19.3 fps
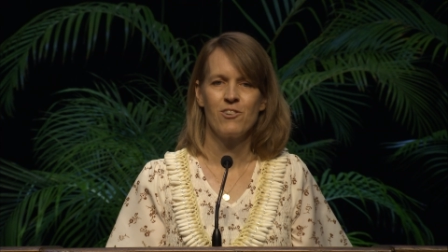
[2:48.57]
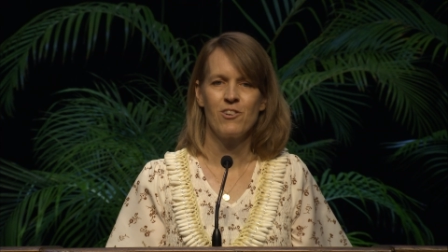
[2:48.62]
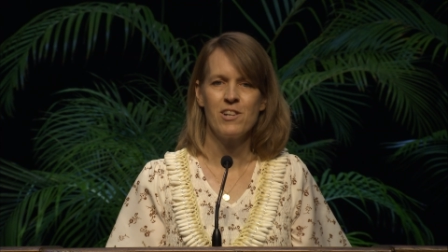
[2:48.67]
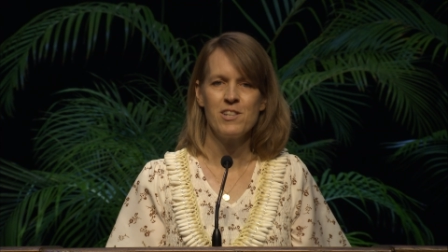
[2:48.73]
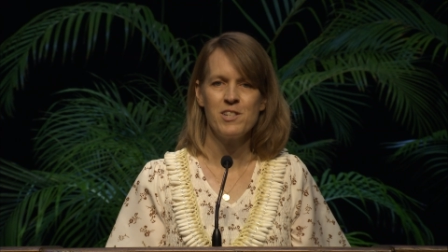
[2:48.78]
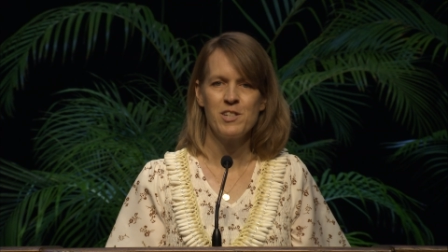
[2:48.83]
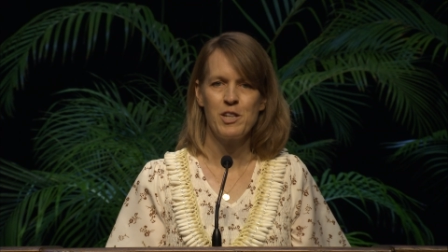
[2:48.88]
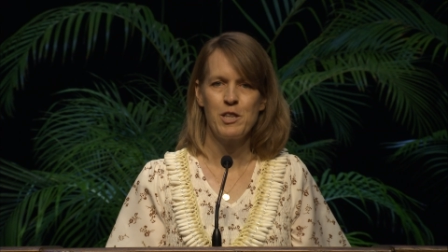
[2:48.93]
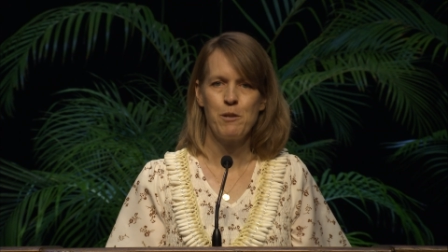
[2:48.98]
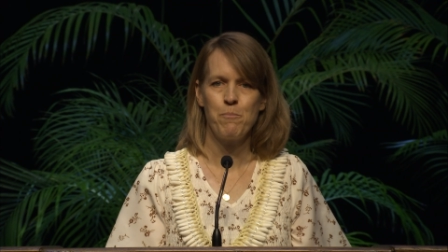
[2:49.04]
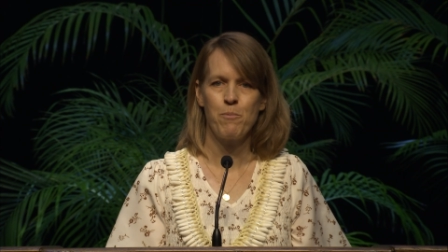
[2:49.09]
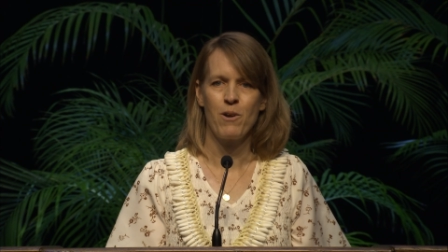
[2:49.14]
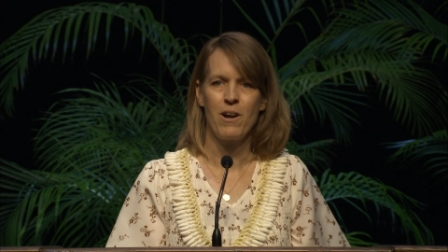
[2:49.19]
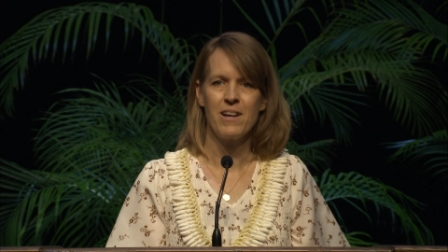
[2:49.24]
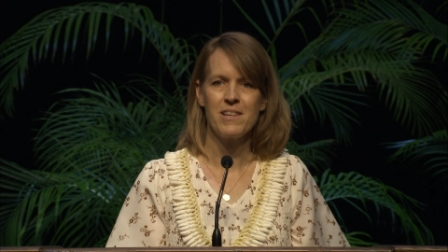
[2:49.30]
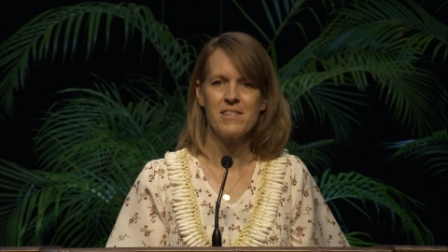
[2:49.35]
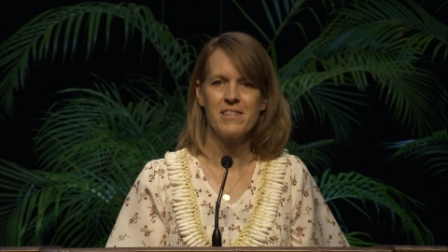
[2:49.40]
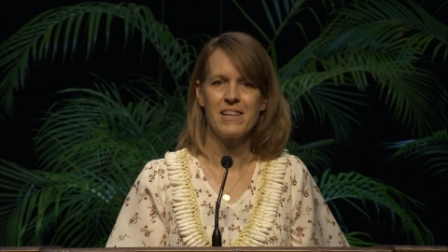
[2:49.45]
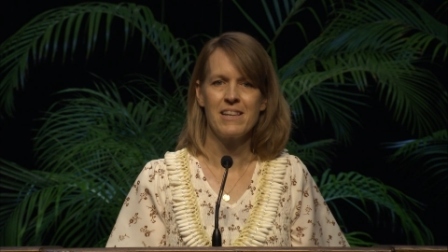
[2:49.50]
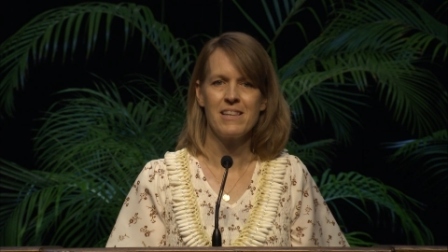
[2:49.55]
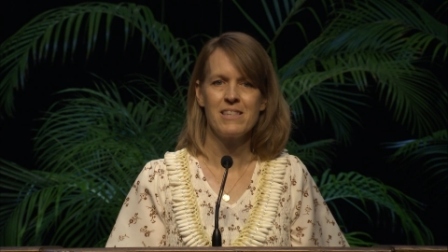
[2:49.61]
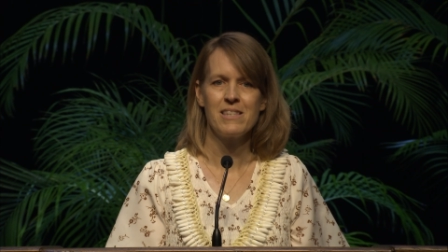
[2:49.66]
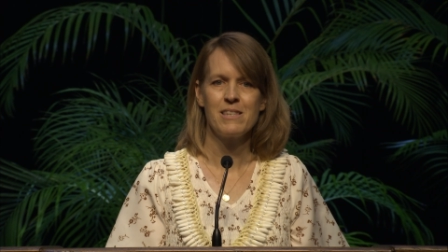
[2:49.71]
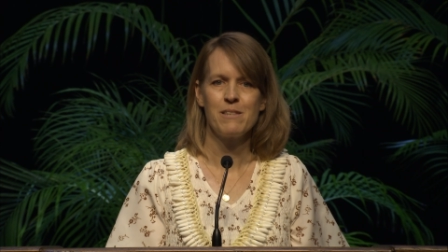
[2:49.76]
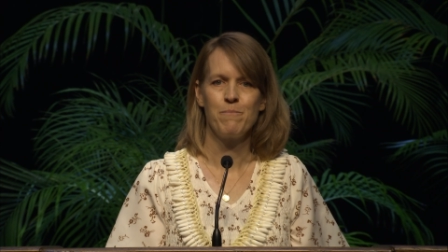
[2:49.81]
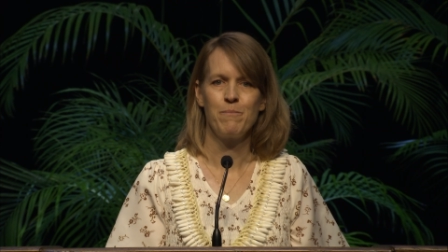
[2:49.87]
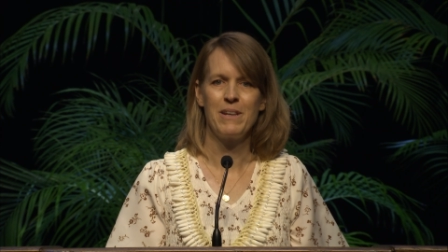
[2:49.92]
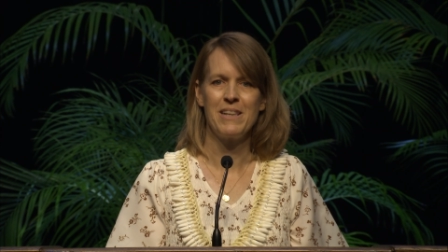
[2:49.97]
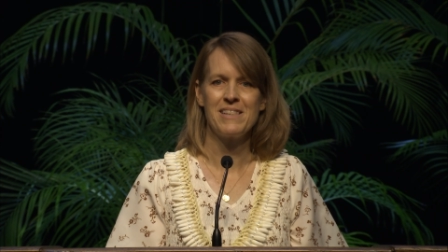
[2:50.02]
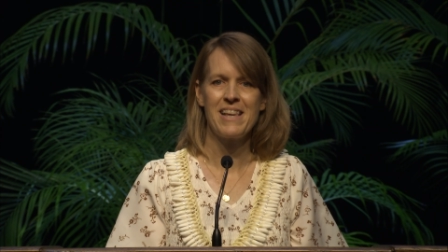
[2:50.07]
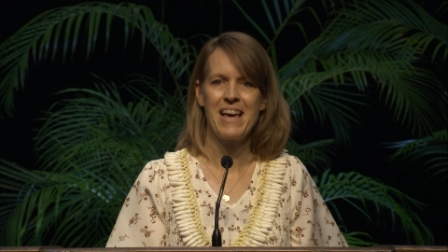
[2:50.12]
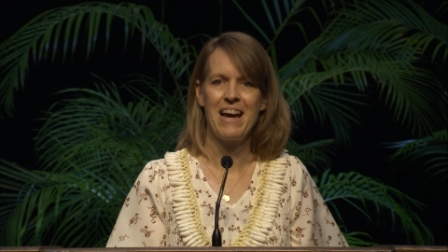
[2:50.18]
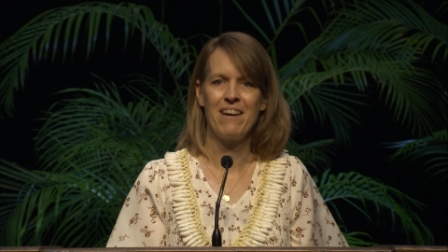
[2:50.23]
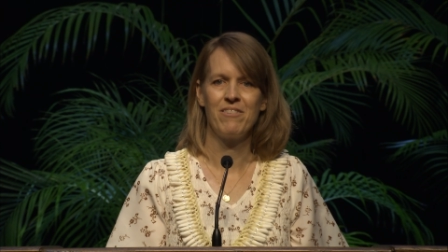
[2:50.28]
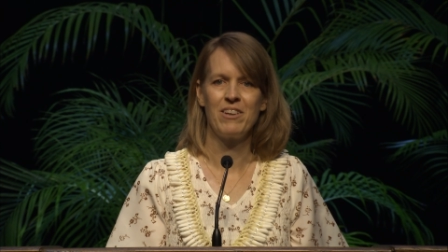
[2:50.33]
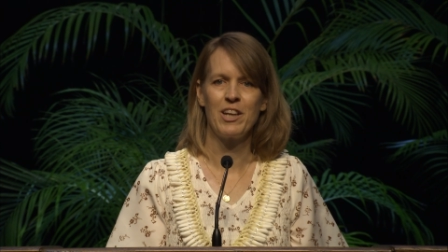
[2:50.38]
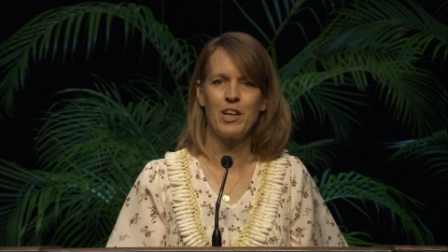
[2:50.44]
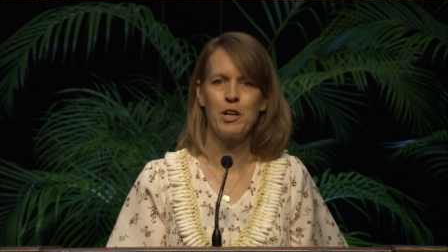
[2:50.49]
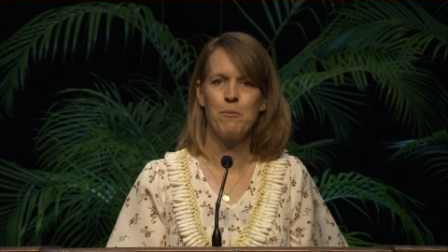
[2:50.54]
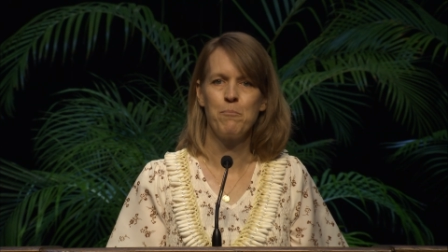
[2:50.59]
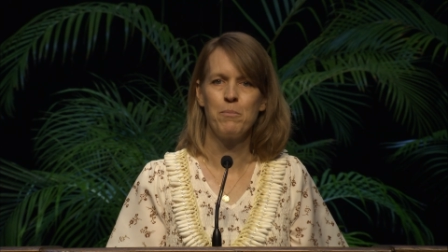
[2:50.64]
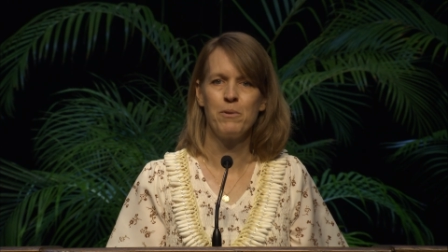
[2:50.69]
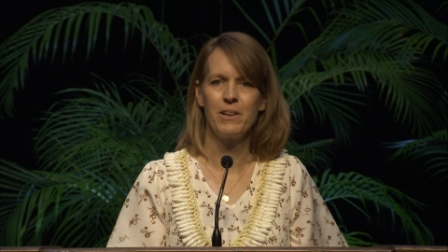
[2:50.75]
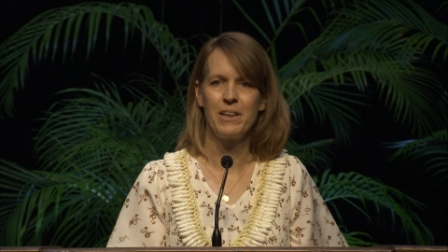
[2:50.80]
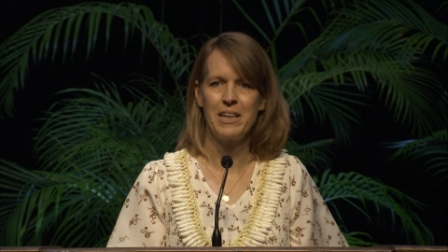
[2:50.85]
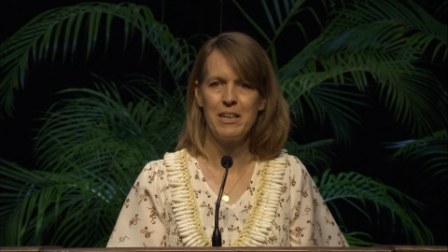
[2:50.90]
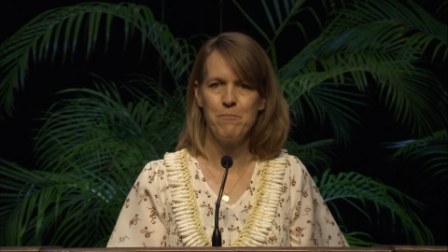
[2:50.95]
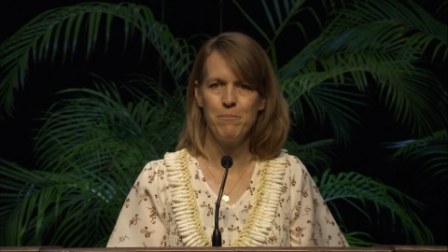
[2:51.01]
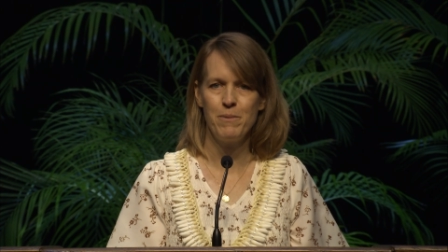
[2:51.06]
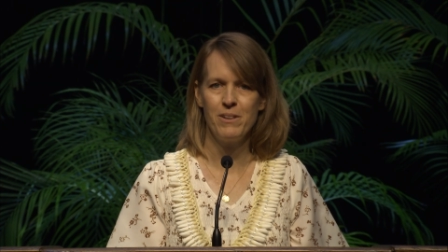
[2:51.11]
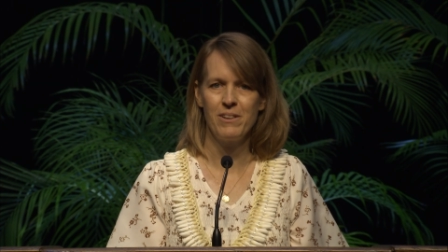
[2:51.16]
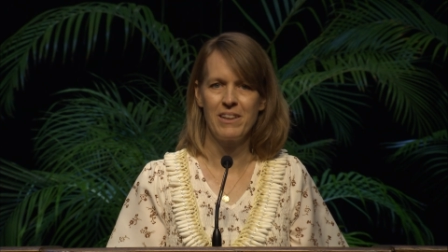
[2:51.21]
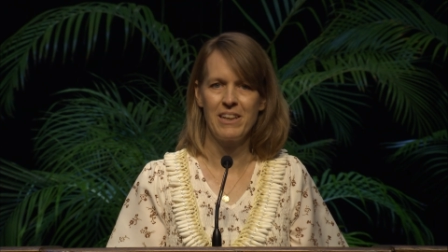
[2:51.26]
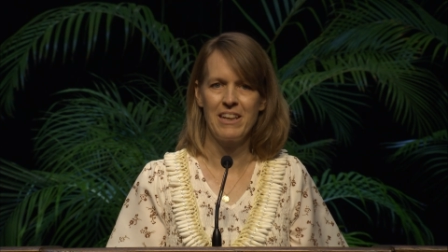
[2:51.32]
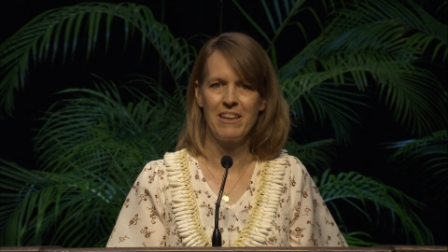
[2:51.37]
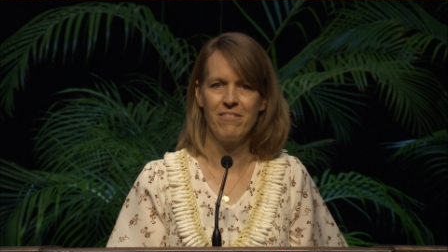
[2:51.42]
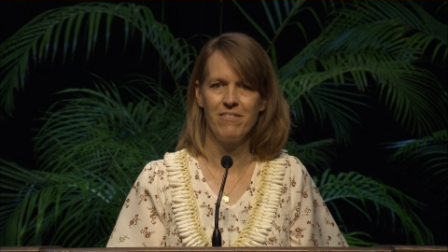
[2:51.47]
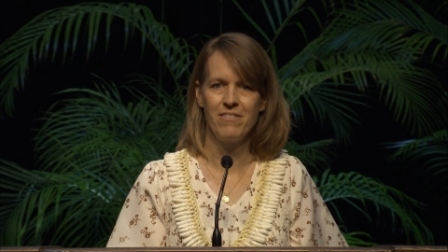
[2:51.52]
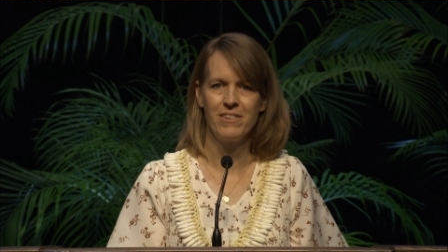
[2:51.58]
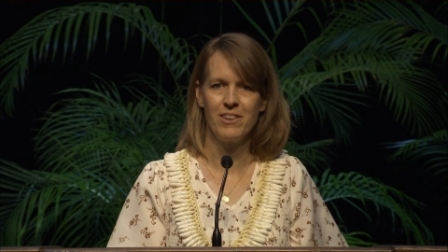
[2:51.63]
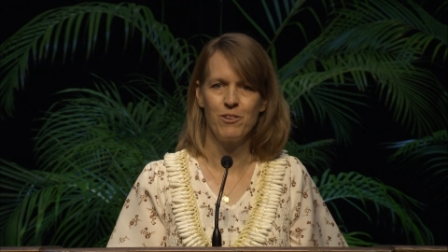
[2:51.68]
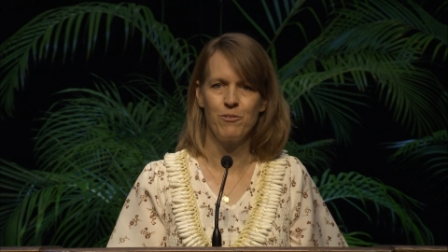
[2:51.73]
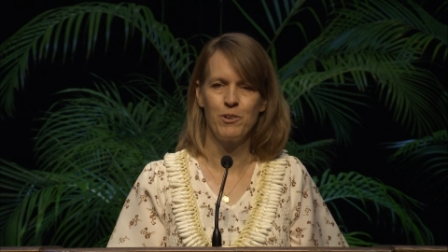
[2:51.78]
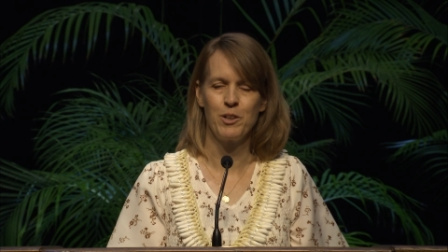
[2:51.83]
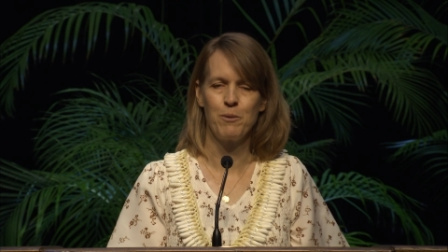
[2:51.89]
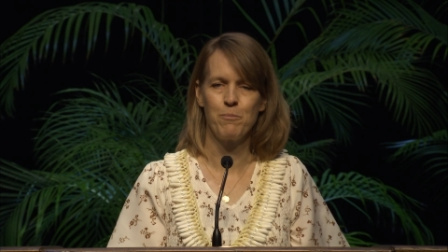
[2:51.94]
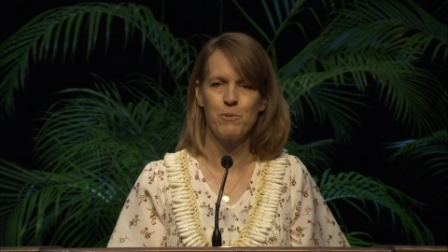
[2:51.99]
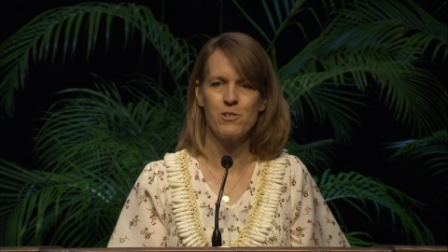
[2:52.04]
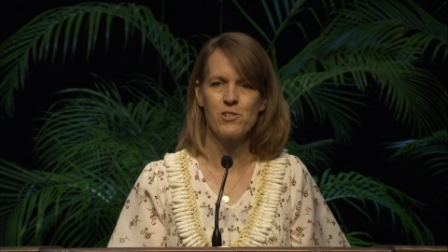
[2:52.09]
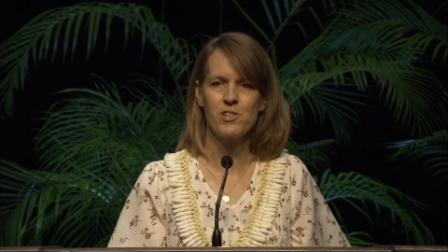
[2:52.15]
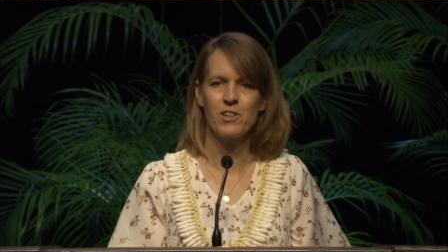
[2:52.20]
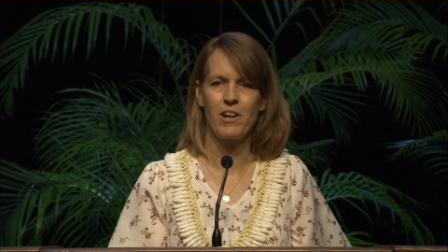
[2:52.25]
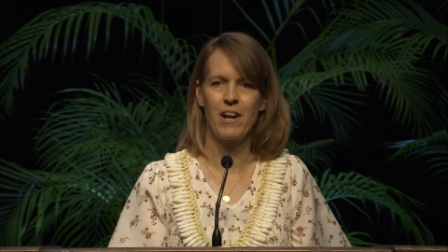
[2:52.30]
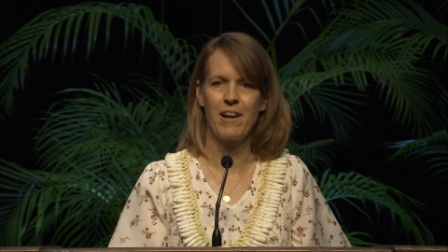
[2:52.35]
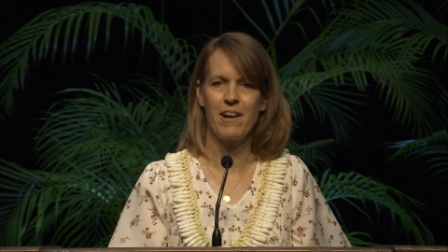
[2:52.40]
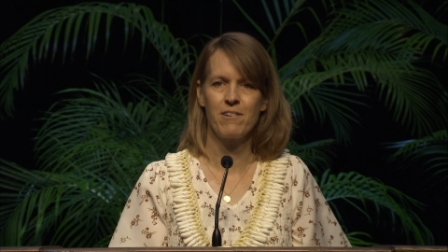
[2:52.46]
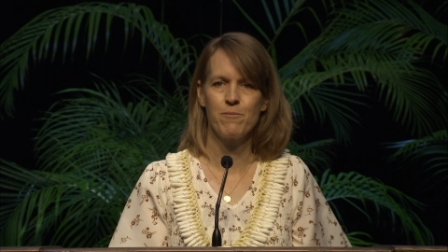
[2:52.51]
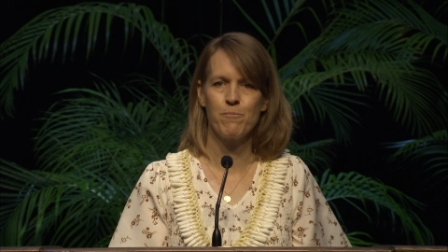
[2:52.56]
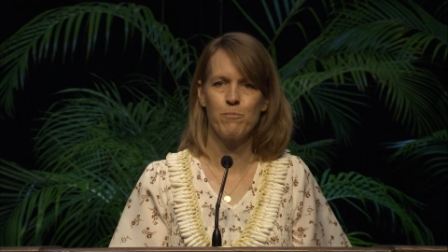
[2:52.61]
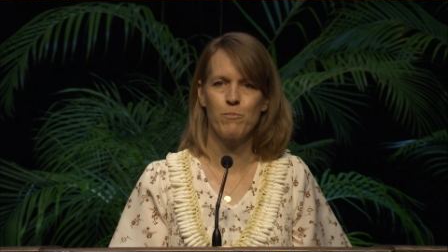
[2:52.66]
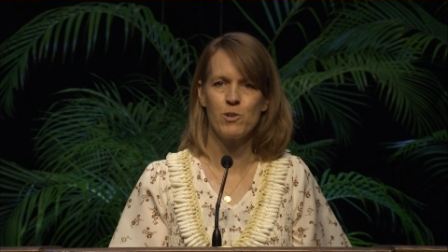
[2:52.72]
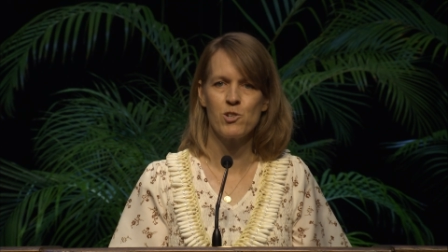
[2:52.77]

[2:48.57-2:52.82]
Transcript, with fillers: Trusting the process means having complete belief that when a prescri